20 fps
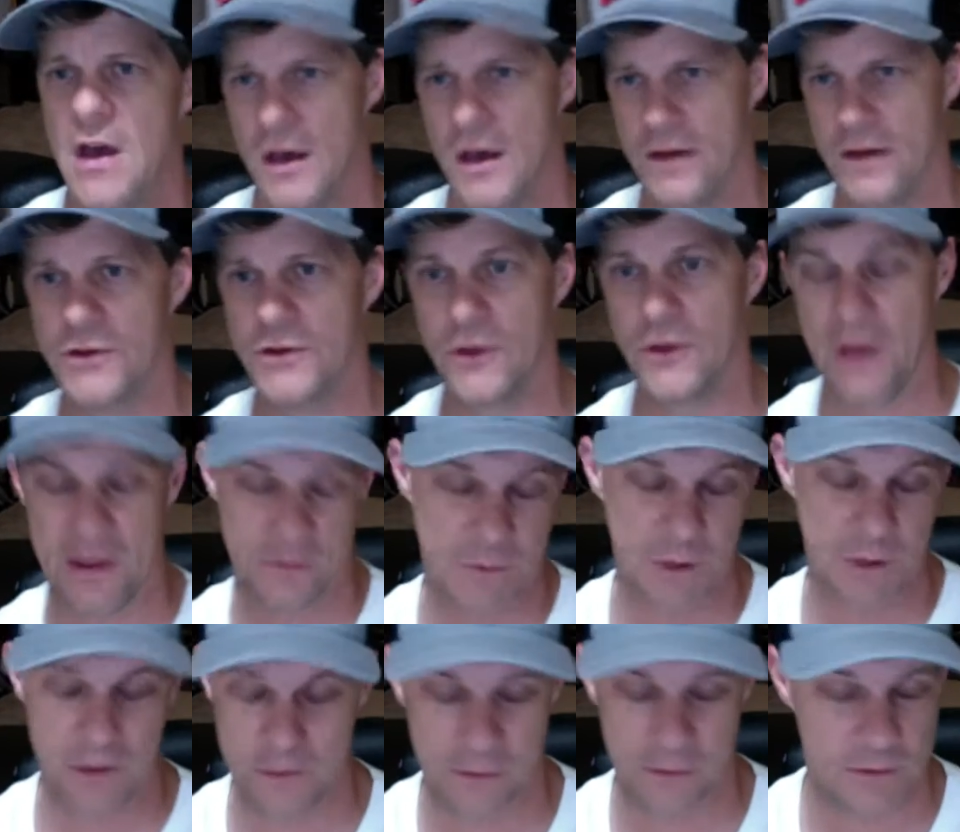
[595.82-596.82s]
and so that's
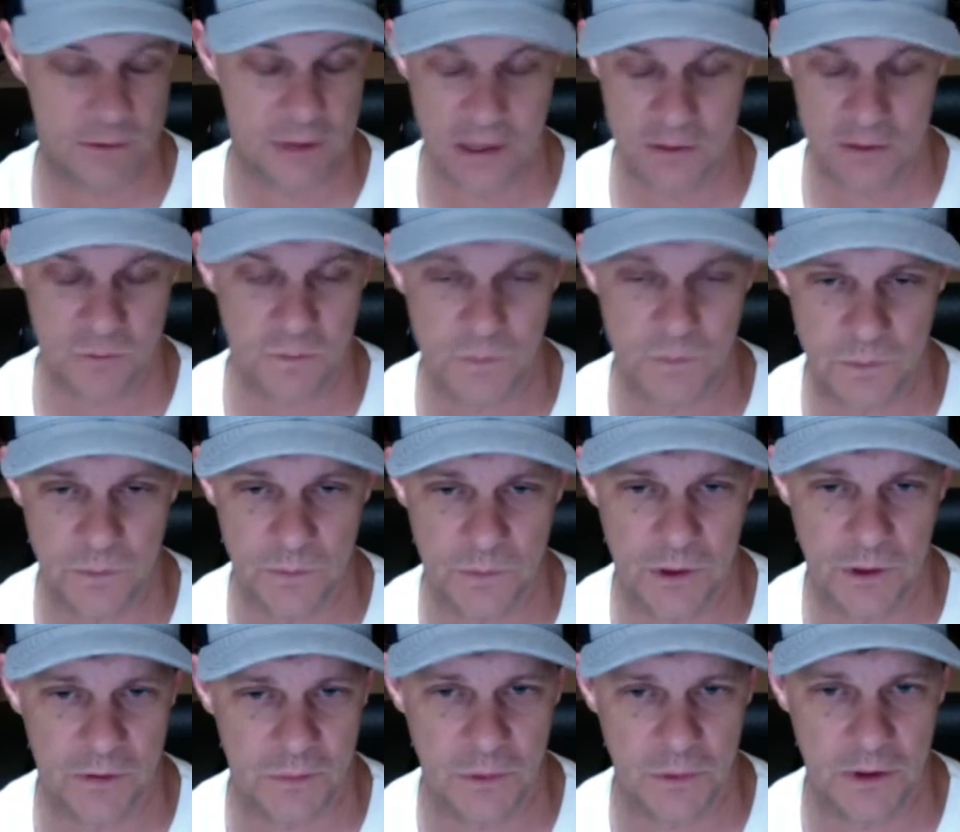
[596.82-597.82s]
been that's
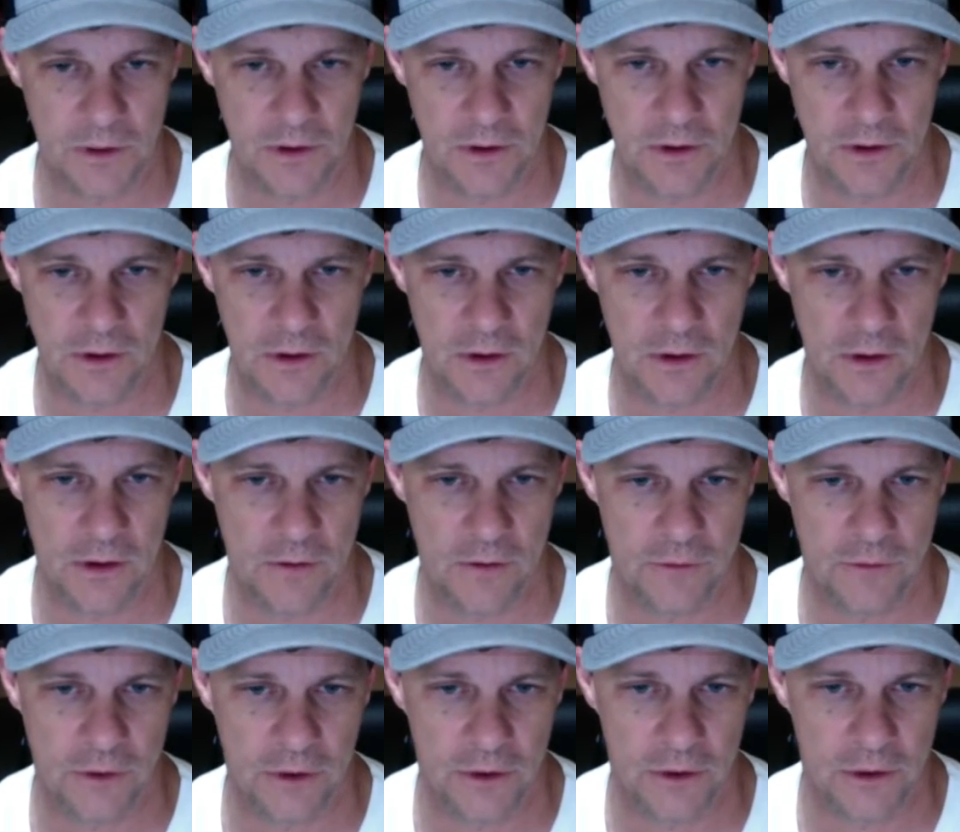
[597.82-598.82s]
that's been a, a
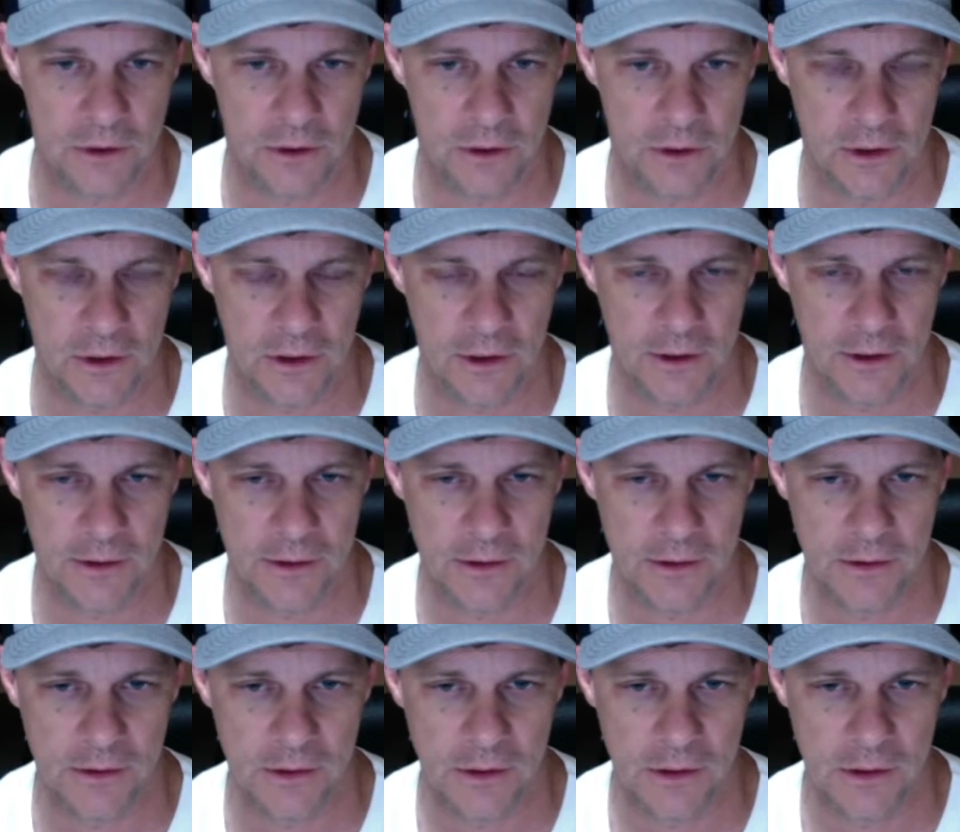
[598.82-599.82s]
very good. Uh,
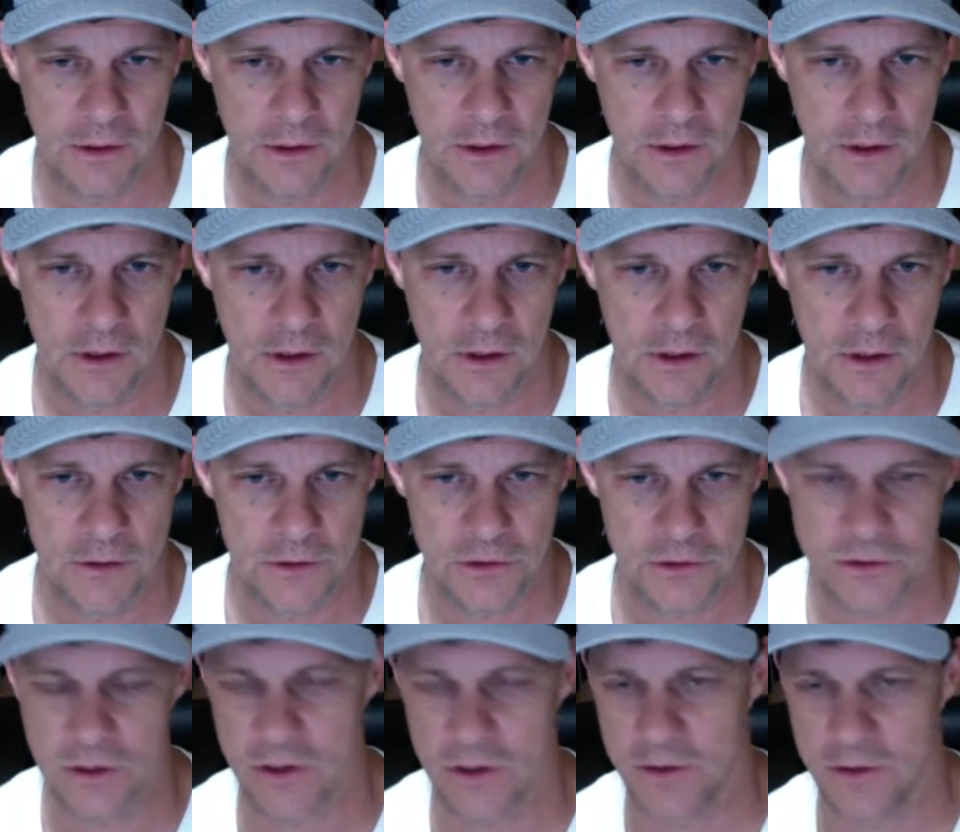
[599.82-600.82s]

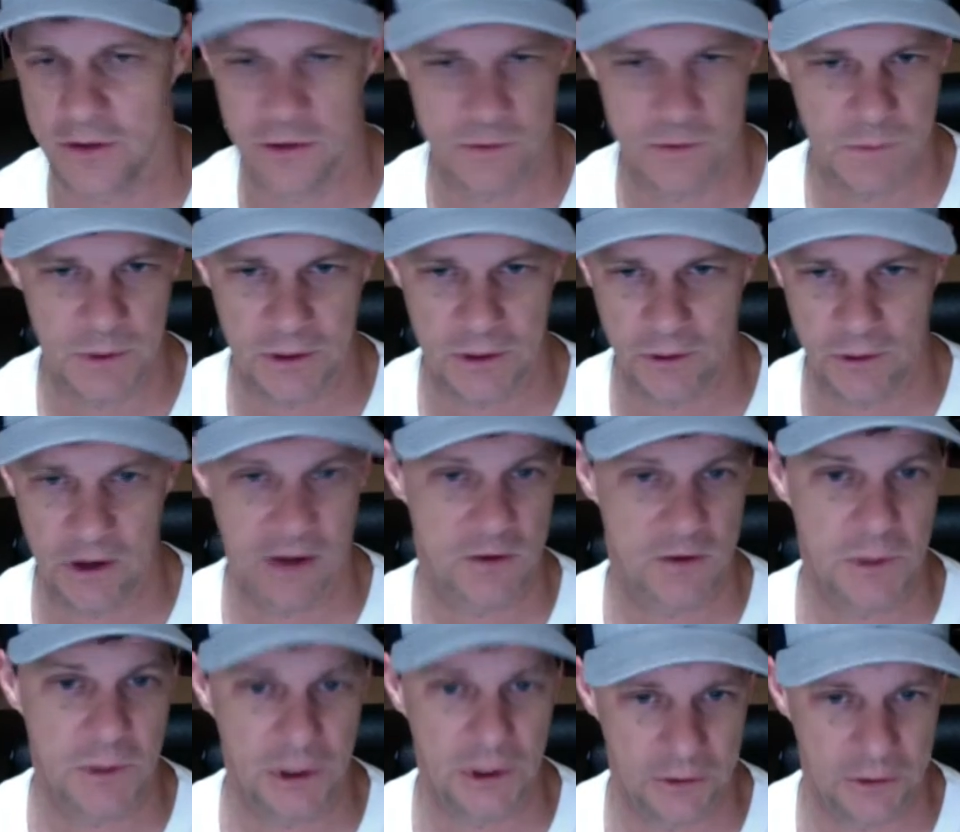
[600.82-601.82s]
just a, uh, it's been a great
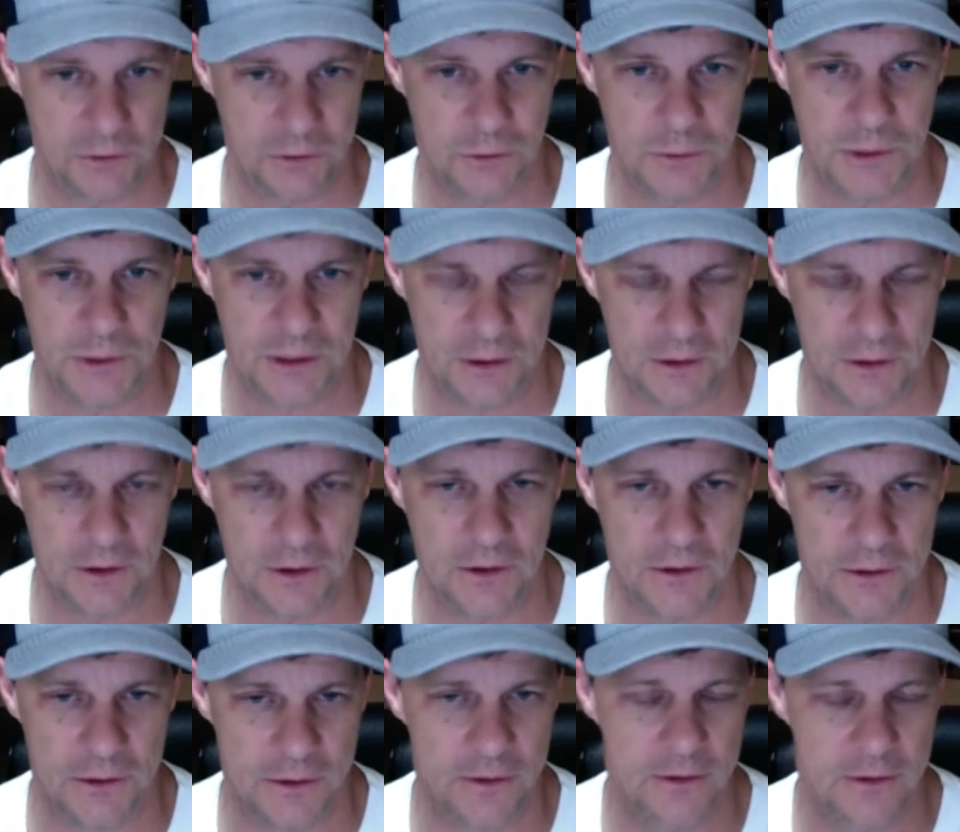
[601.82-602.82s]
experience for me to
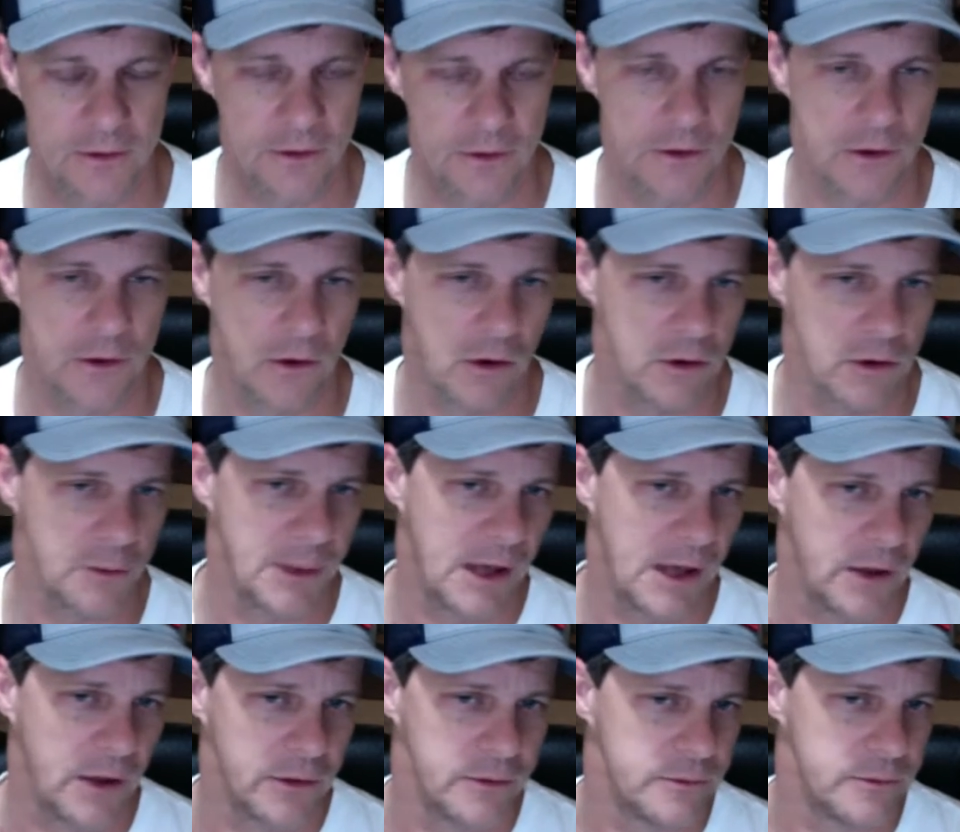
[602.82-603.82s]
learn, you know, all
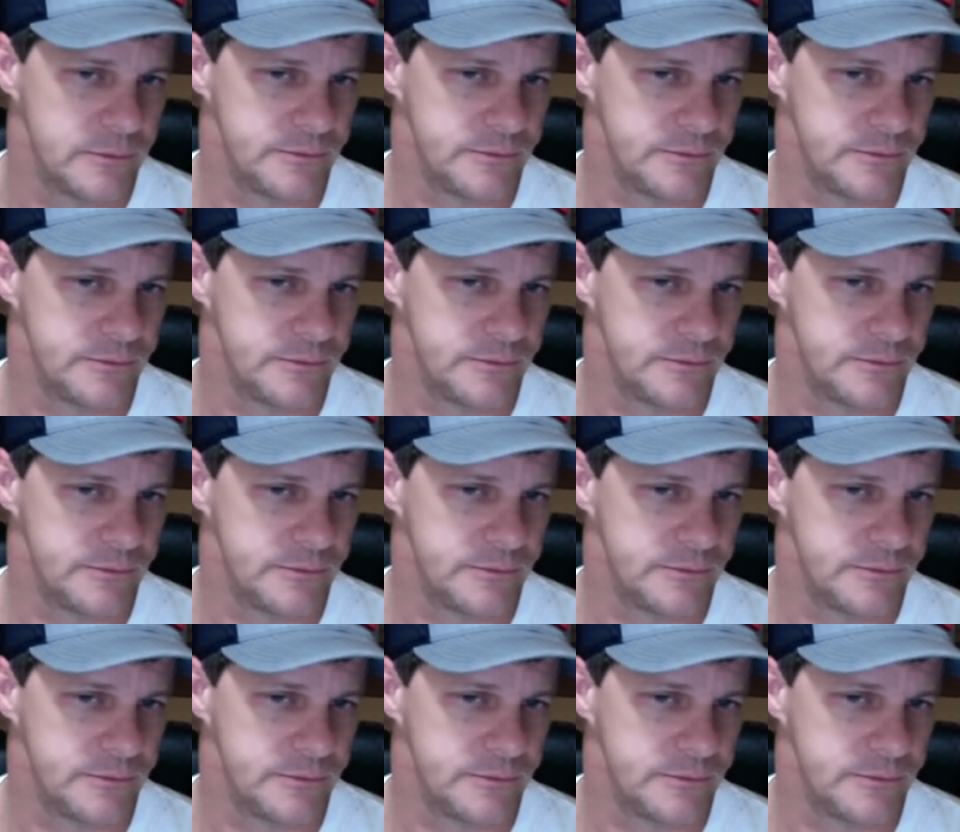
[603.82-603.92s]
about